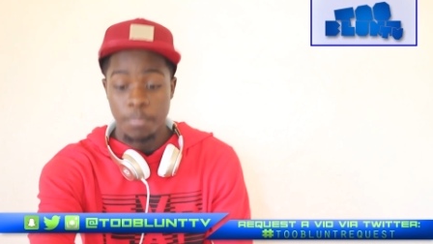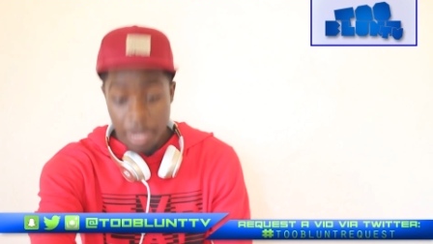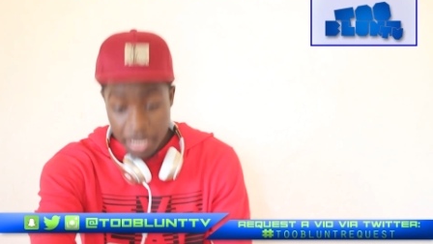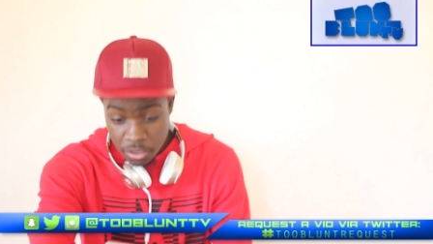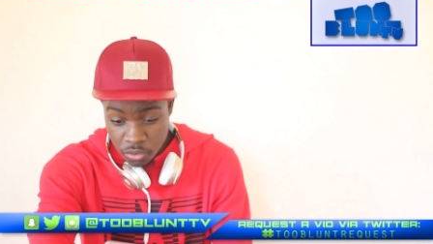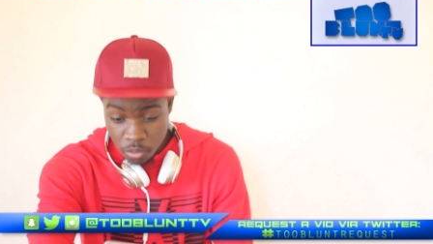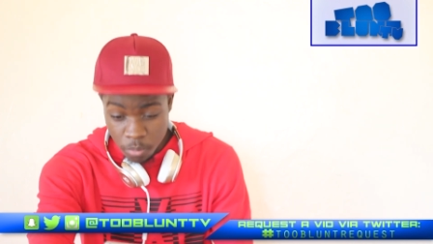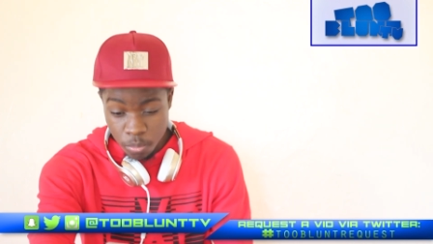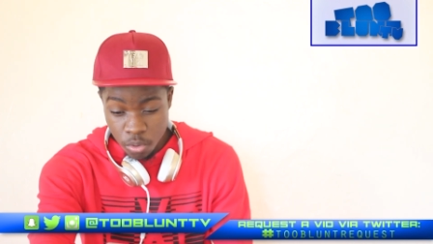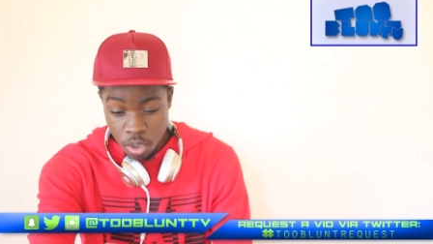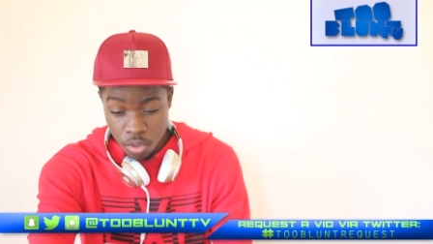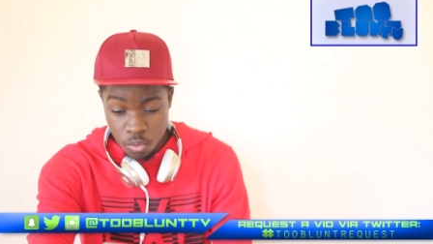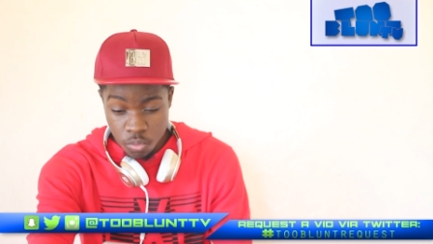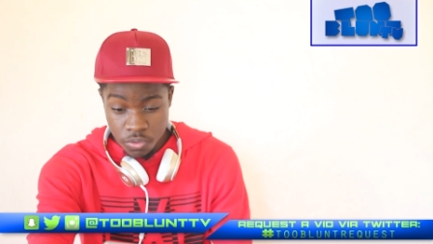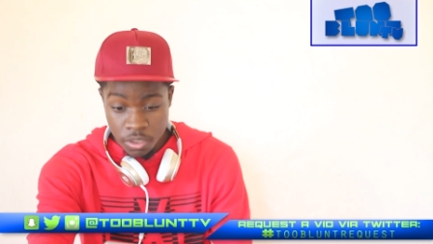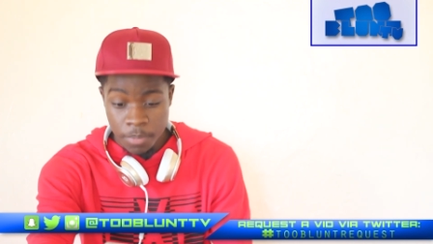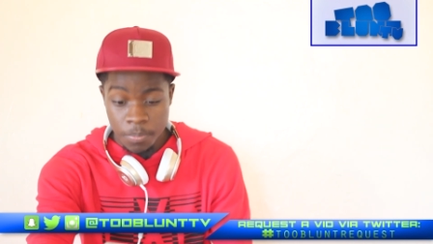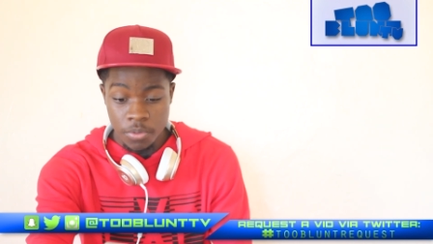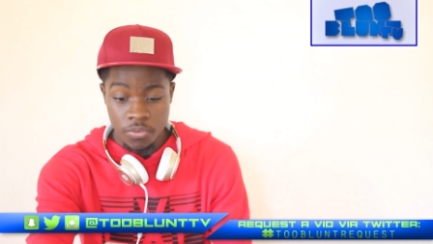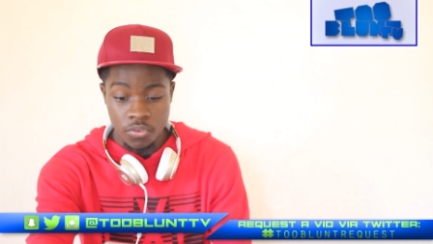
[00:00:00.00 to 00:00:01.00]
my
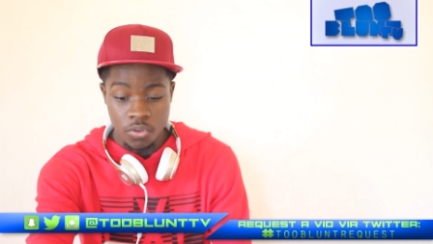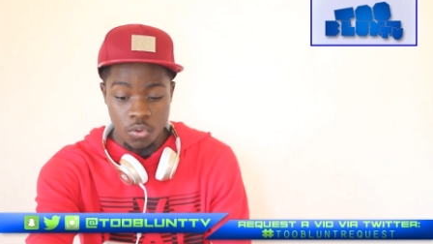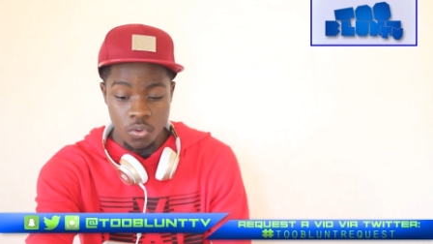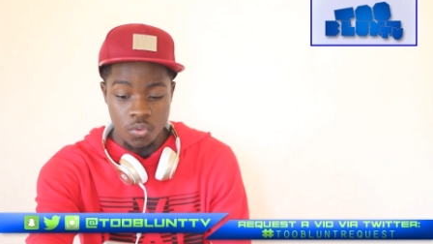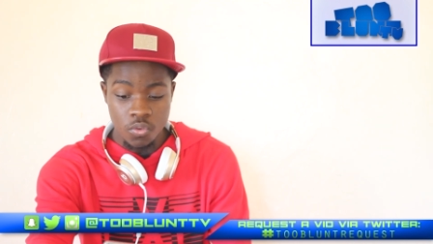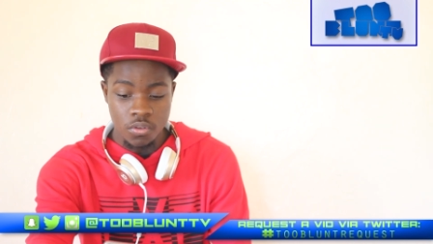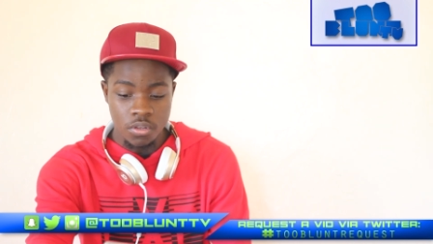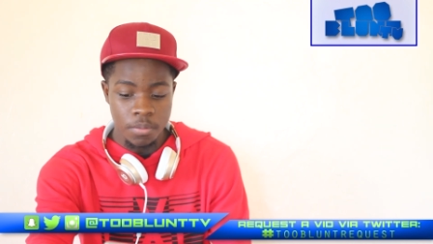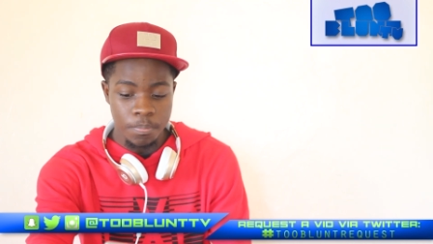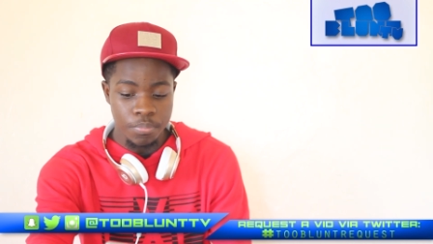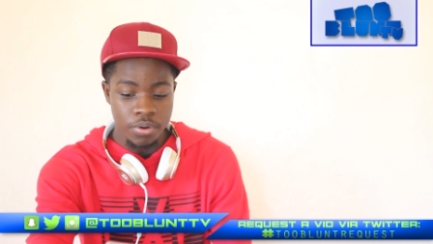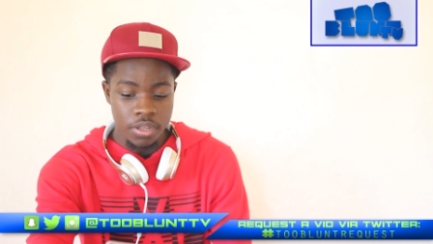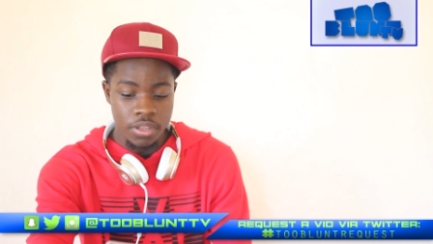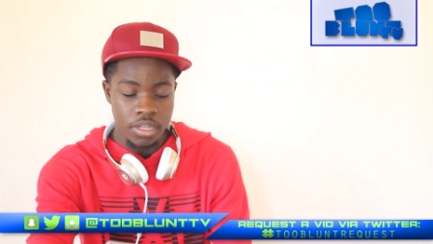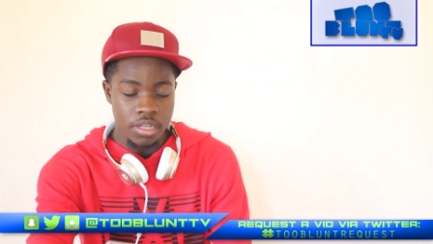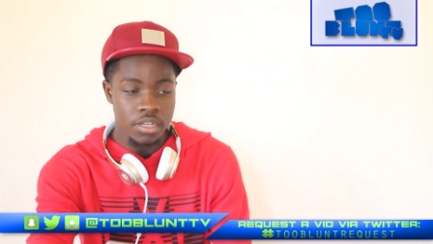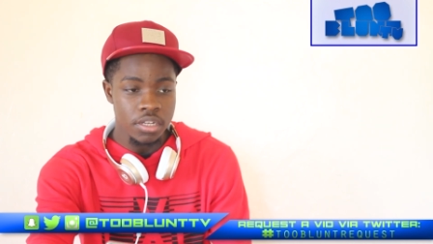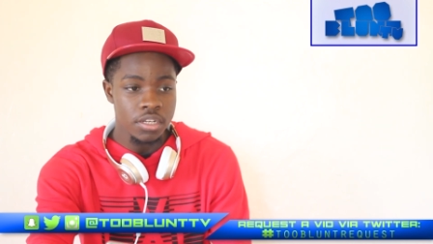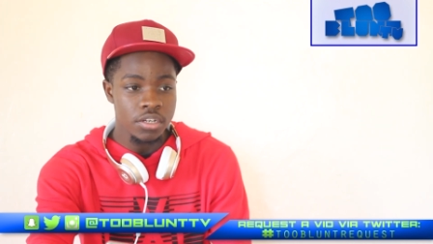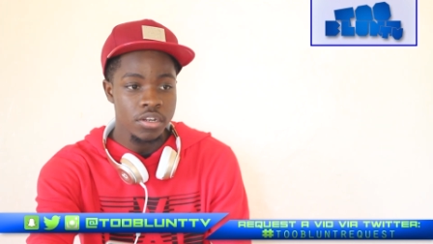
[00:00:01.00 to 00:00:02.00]
tomorrow's episode, The
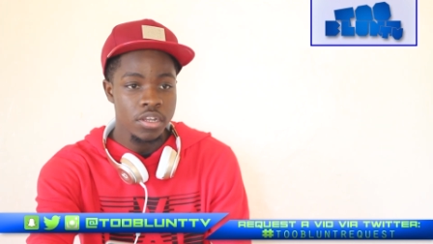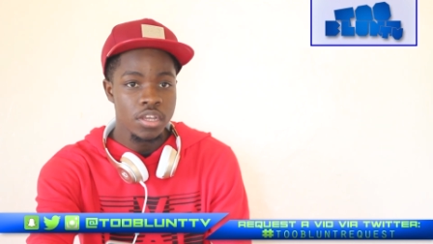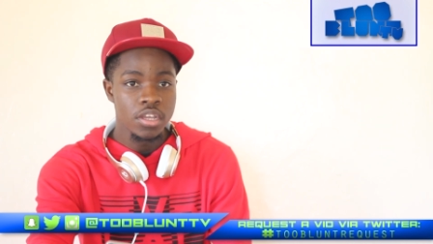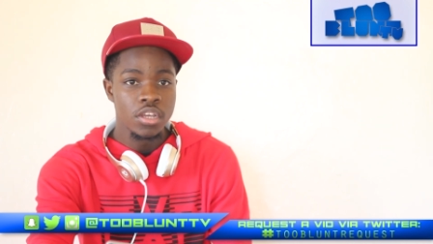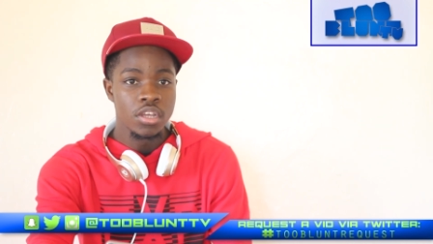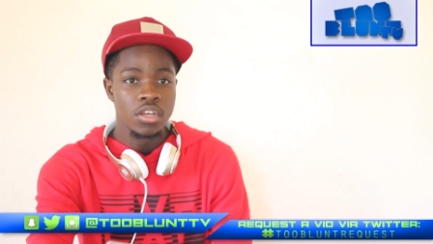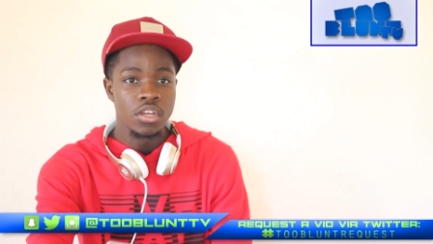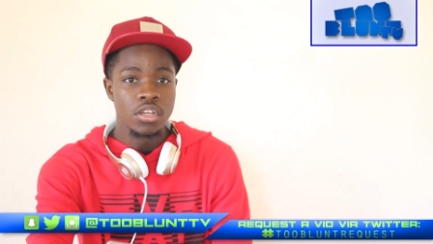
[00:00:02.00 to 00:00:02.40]
Brotherhood.